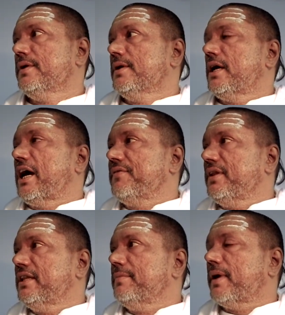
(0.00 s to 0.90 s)

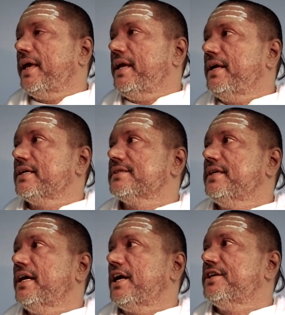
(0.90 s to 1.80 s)
Having the mind as
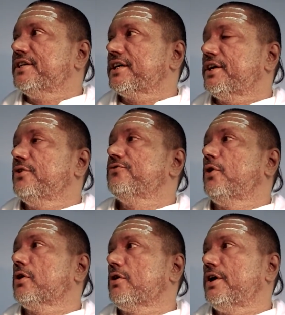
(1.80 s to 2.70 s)
the adjective
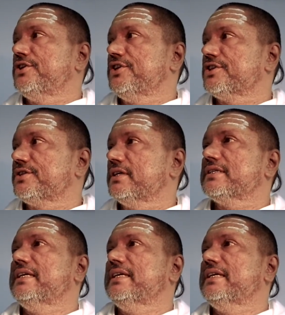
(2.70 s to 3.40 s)
for consciousness